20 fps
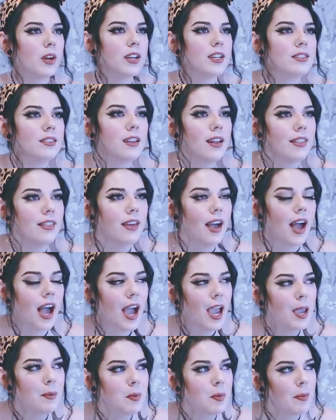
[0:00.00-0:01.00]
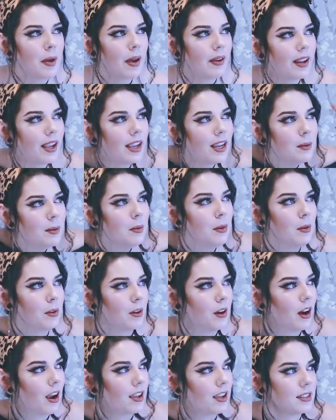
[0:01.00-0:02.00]
What is all the hype about Animal
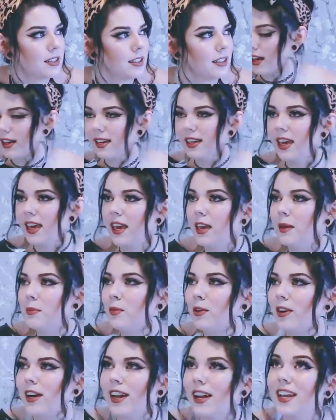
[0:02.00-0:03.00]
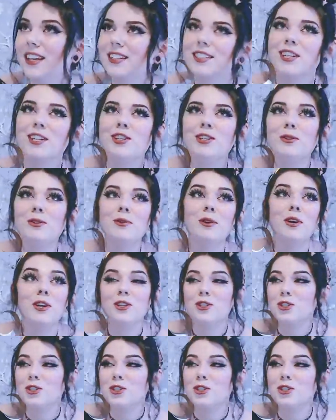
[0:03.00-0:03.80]
Crossing? A game where I get to do